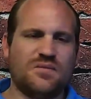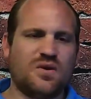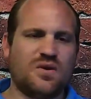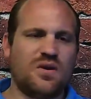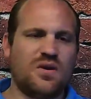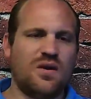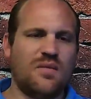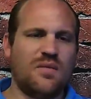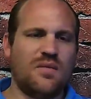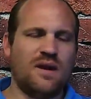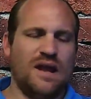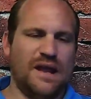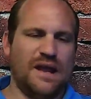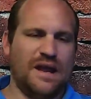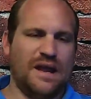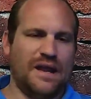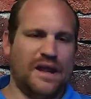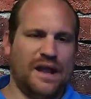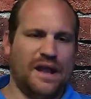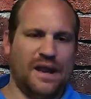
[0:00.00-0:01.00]
common
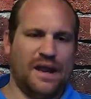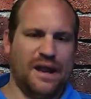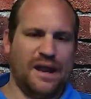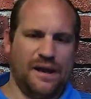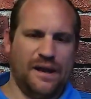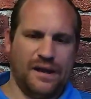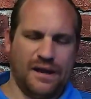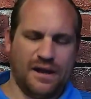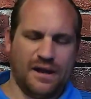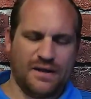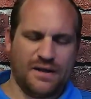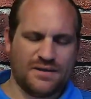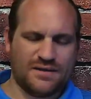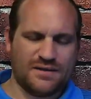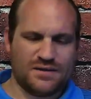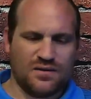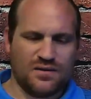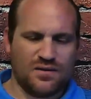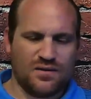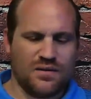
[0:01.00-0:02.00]
88, 89
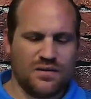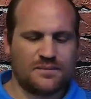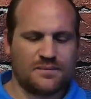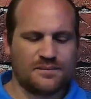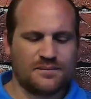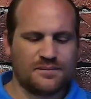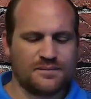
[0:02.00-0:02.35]
cigar.